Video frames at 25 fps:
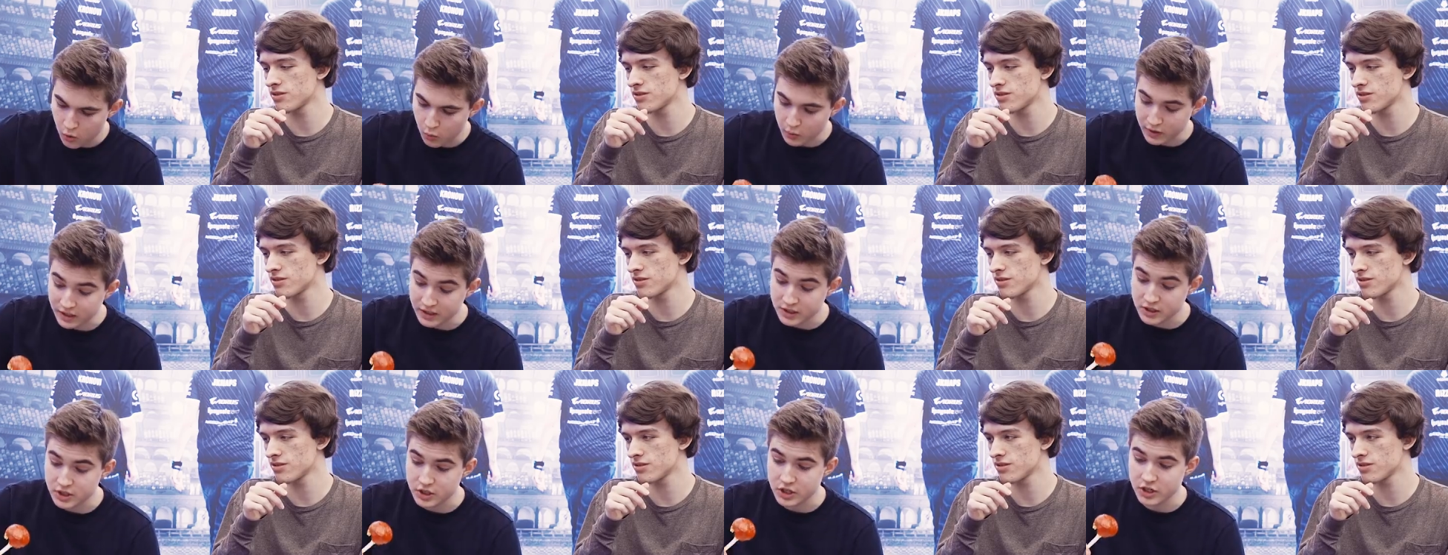Speaker 1: We
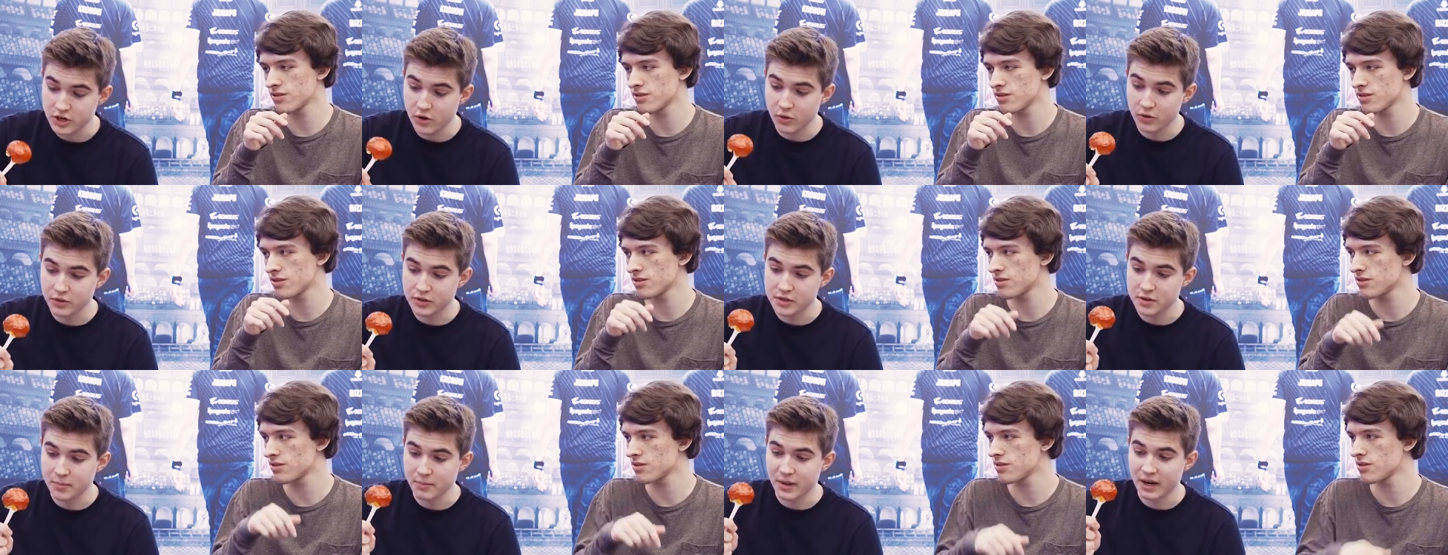could just show the
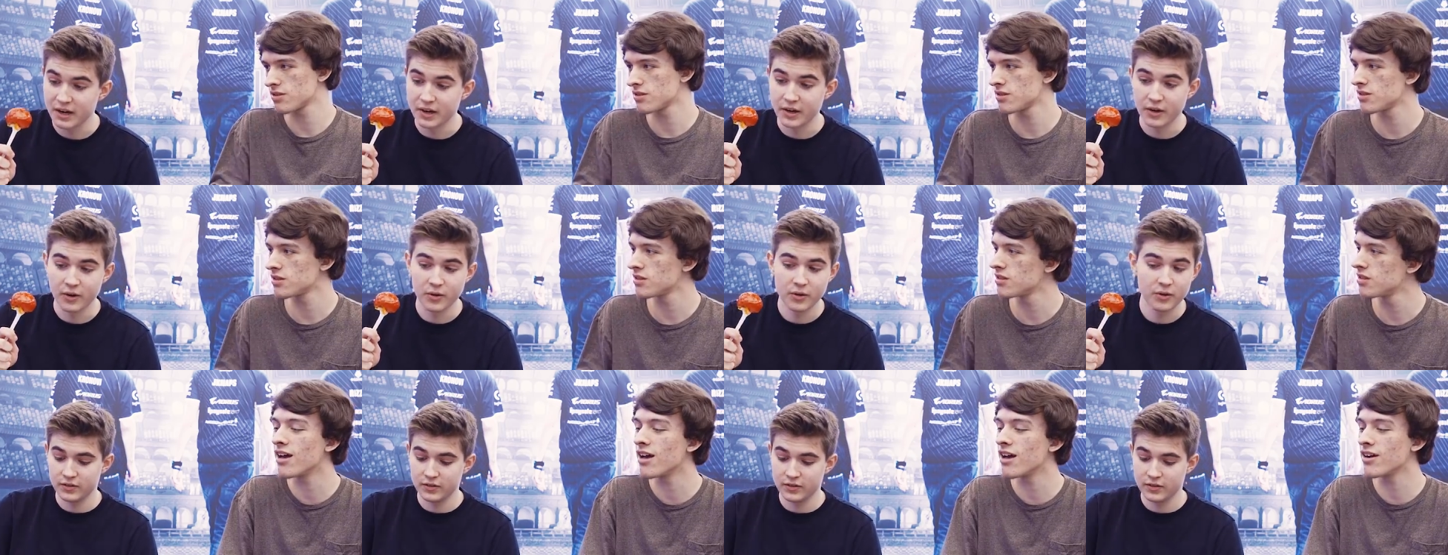tomato.
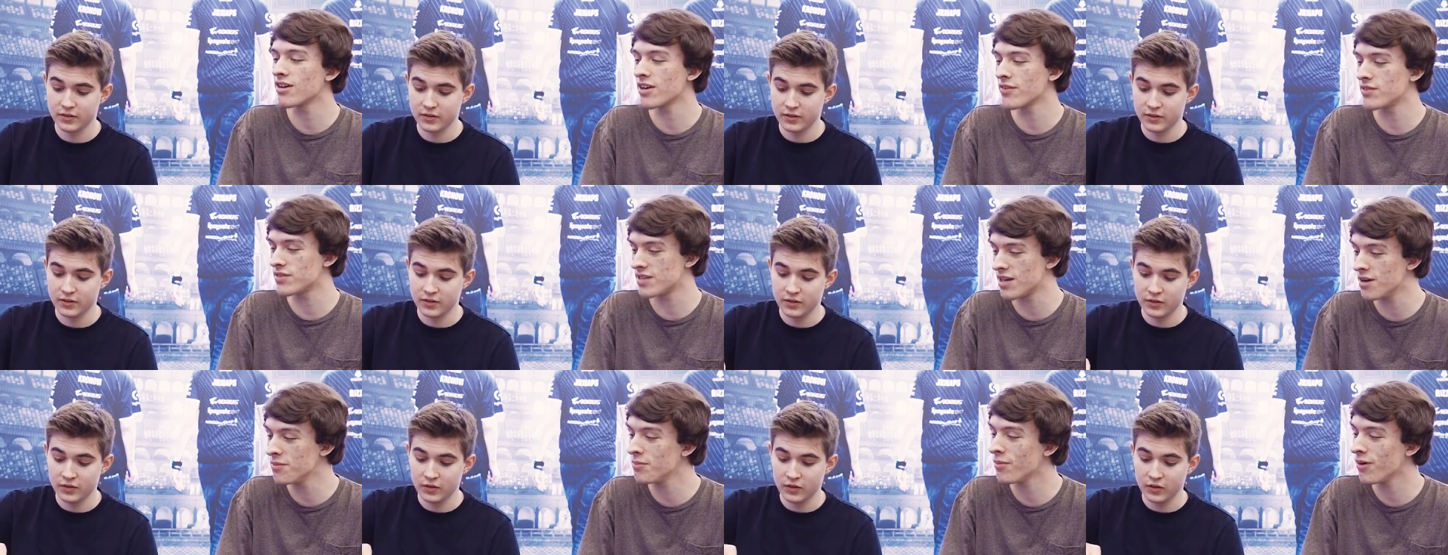
Speaker 2: I'll give you
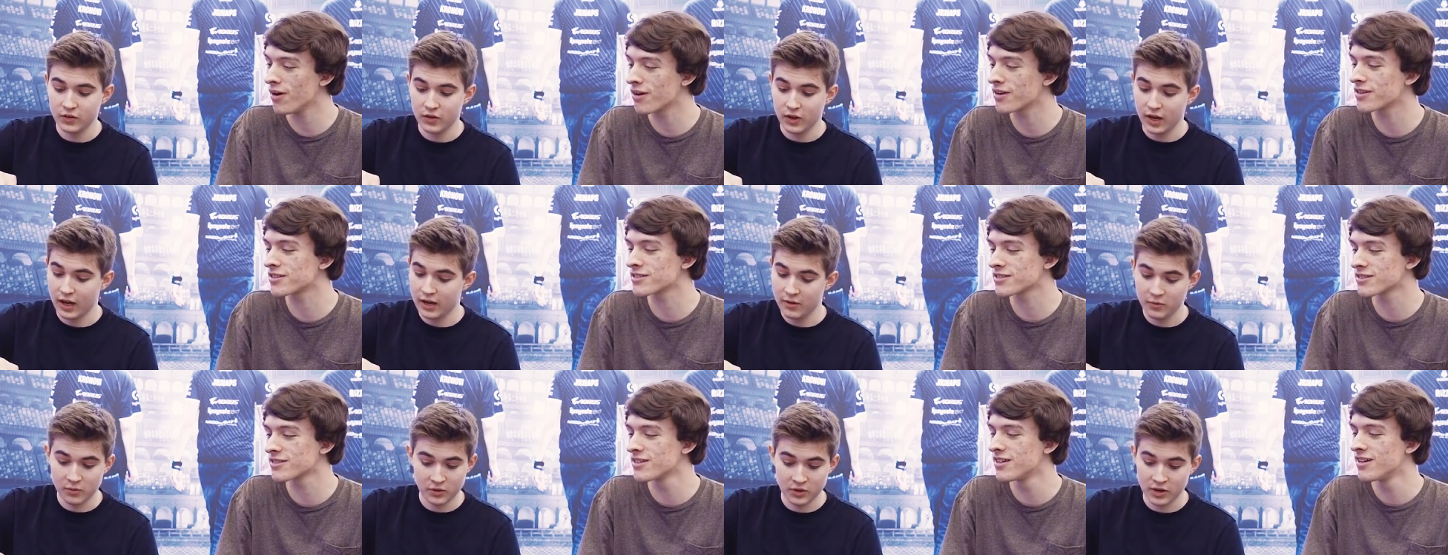ten bucks.
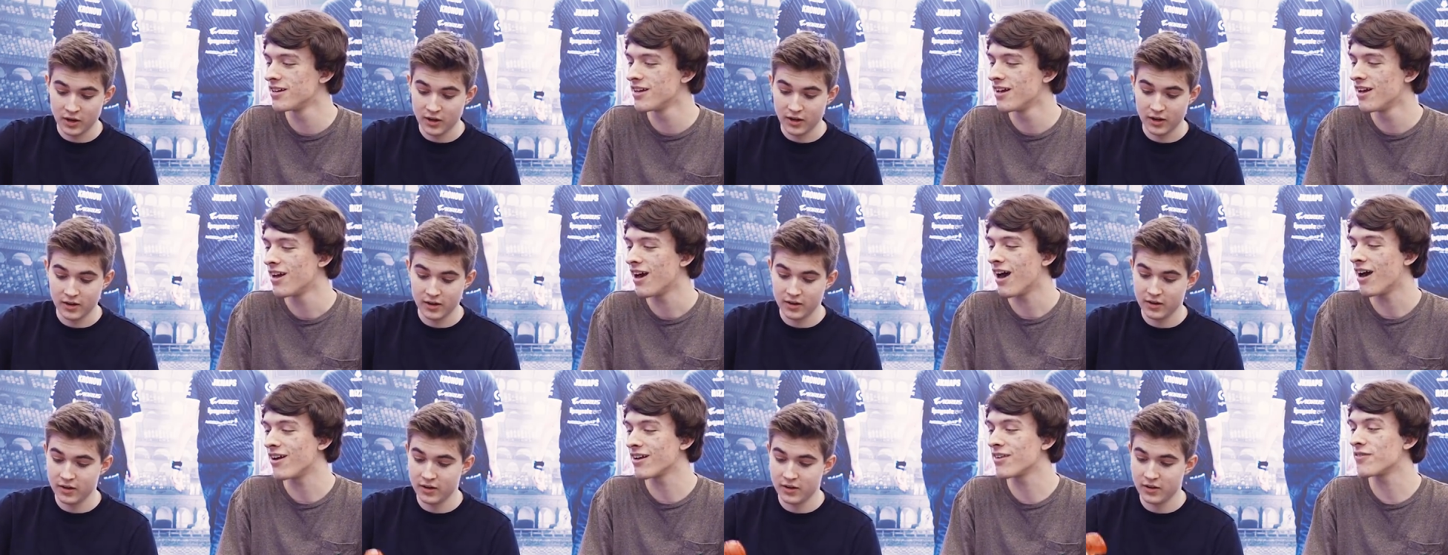I will not.
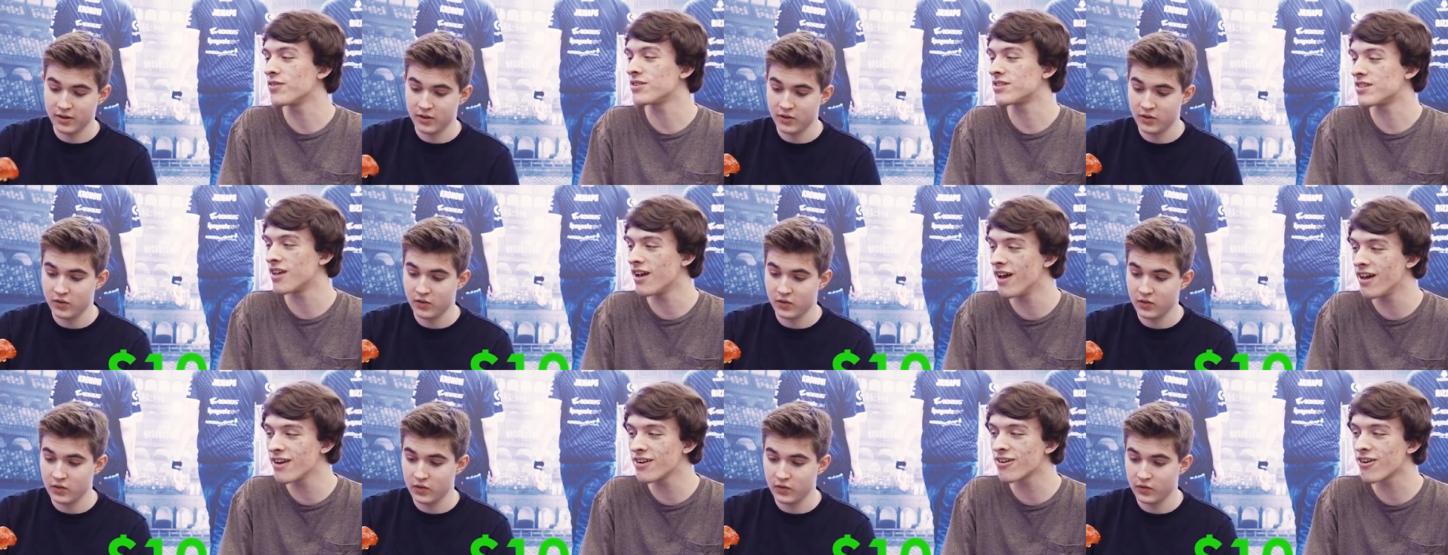I'll give you
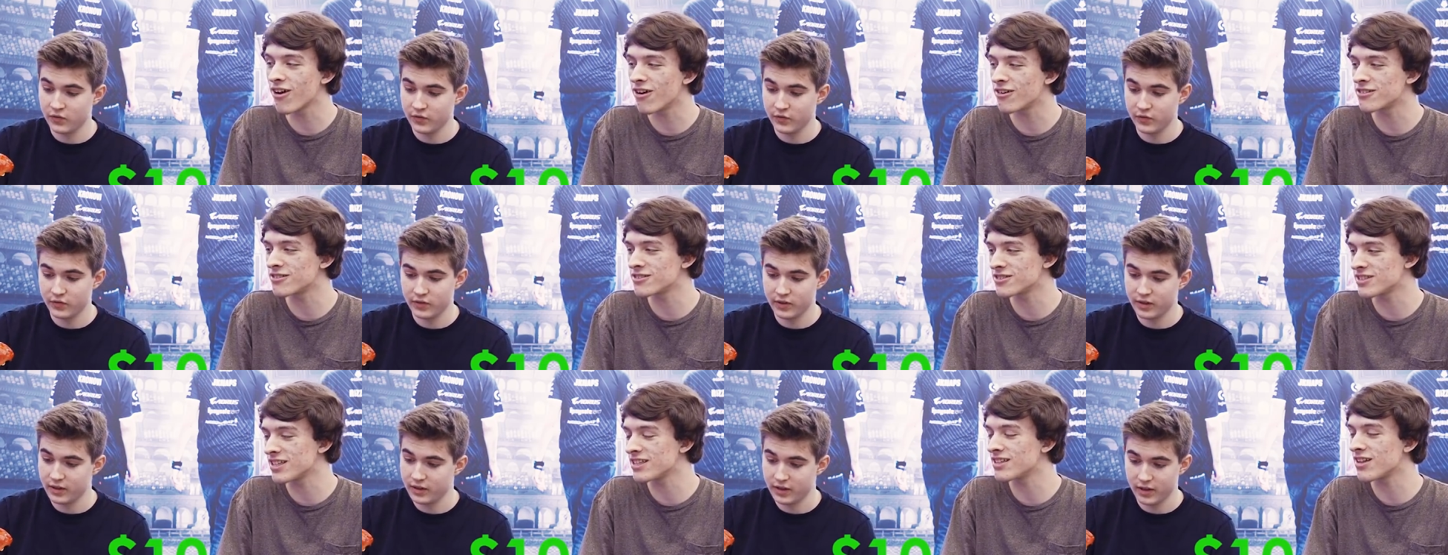ten
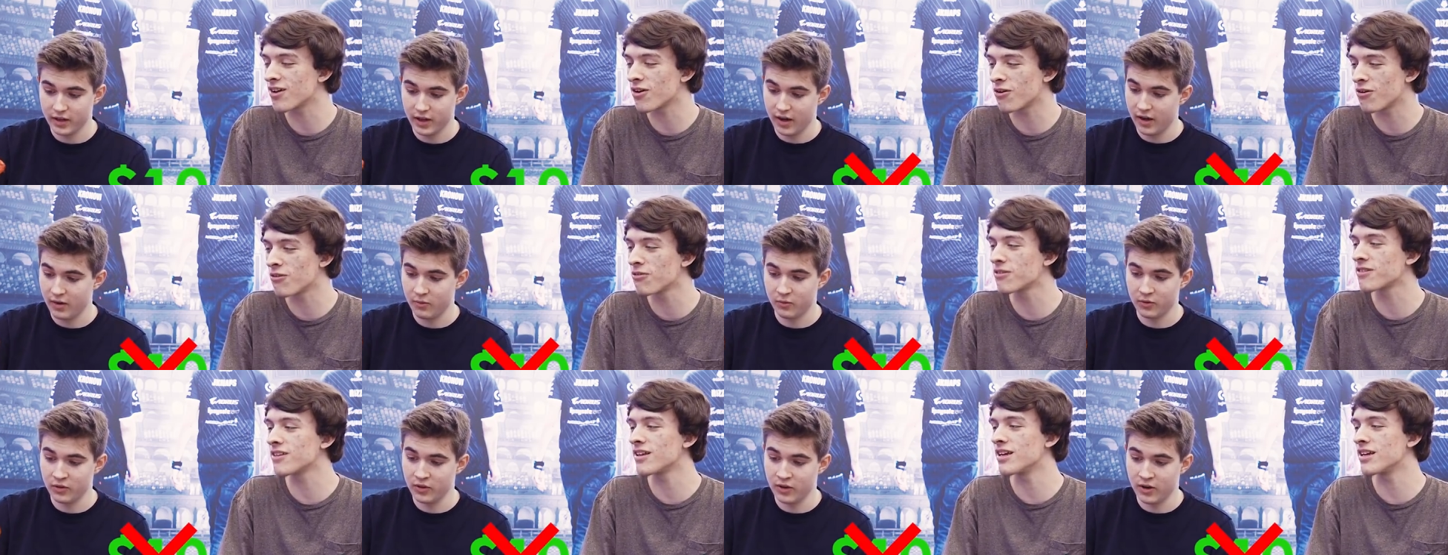dollars to eat that whole I
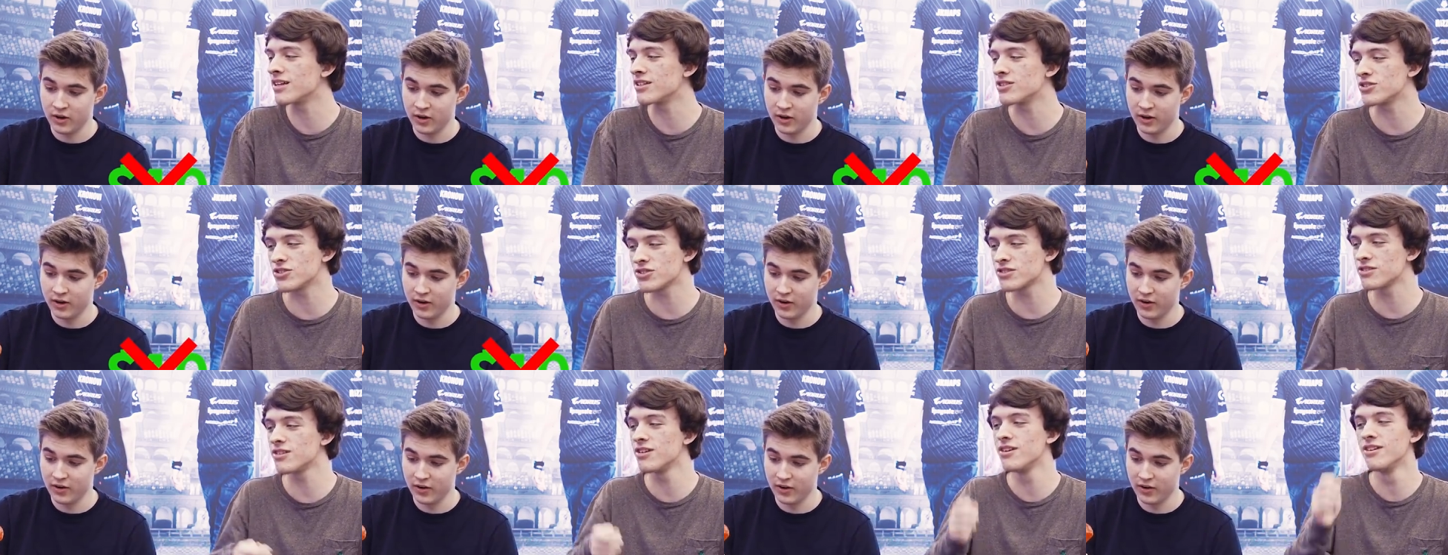will thing.
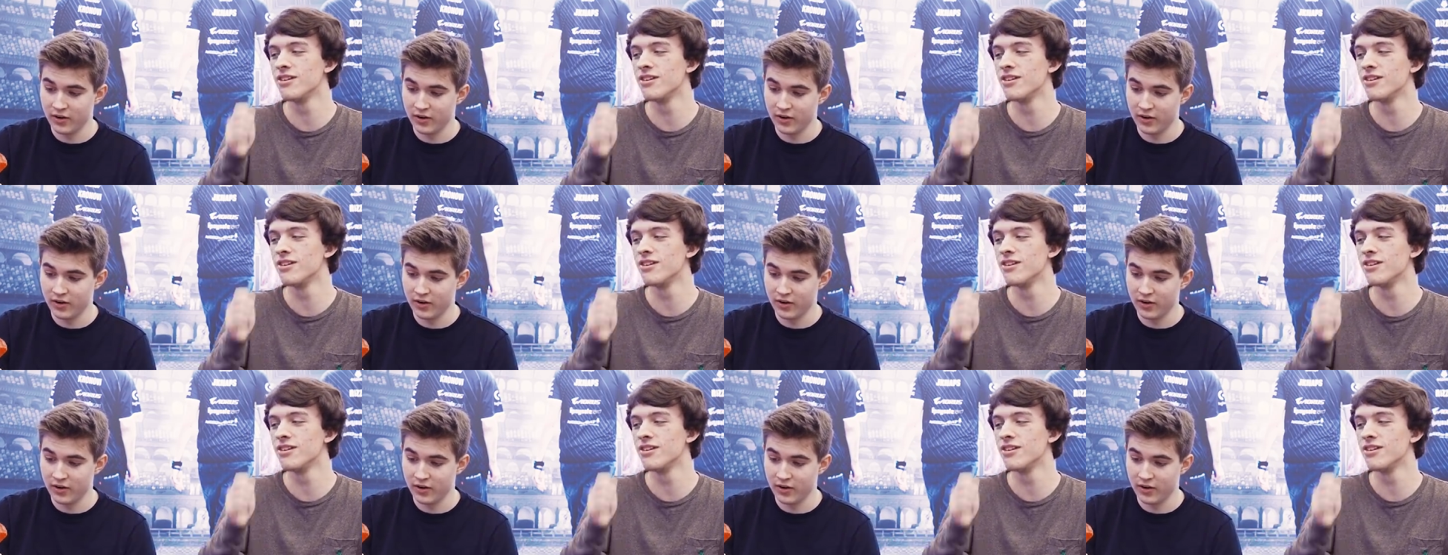Not.